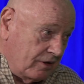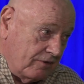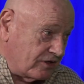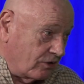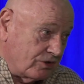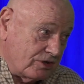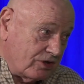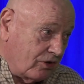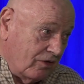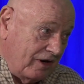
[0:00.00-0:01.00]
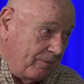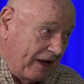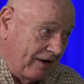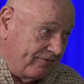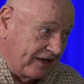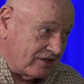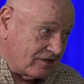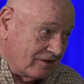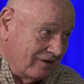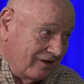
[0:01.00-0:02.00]
Social Security
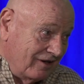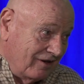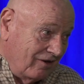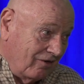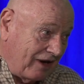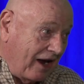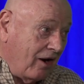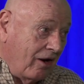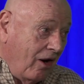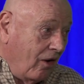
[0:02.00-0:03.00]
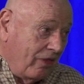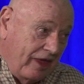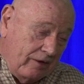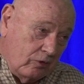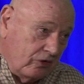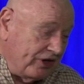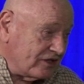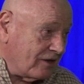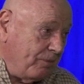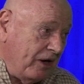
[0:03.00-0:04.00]
benefits. Okay. It will
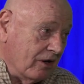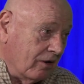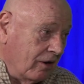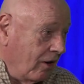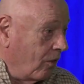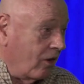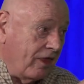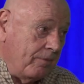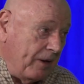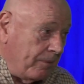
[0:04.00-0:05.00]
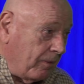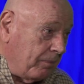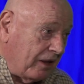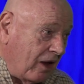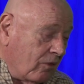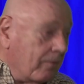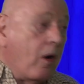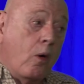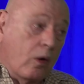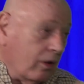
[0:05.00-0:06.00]
disappear. Or the people below
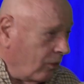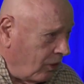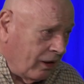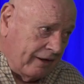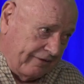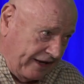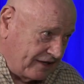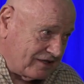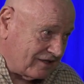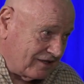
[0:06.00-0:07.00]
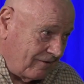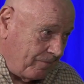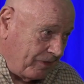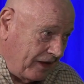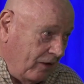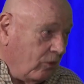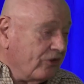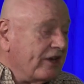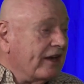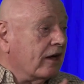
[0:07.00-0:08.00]
them. Or all of us. It will
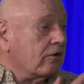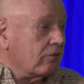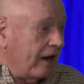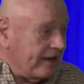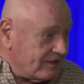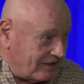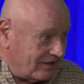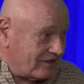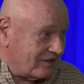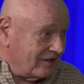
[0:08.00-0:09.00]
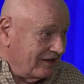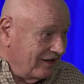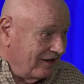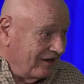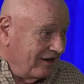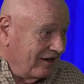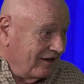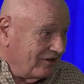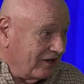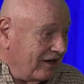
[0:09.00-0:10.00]
take a crisis
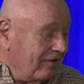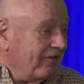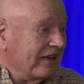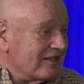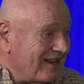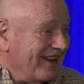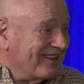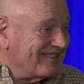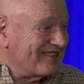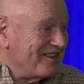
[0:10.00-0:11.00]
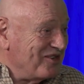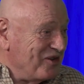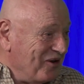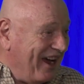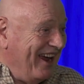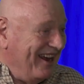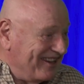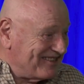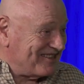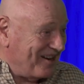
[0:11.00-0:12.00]
to convince us to do
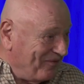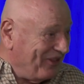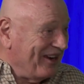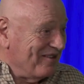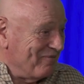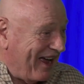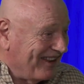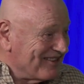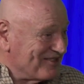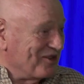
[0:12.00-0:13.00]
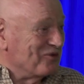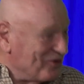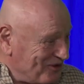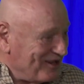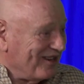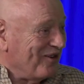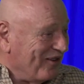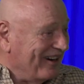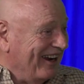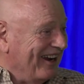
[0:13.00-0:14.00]
something about Social
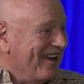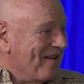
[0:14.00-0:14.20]
Security.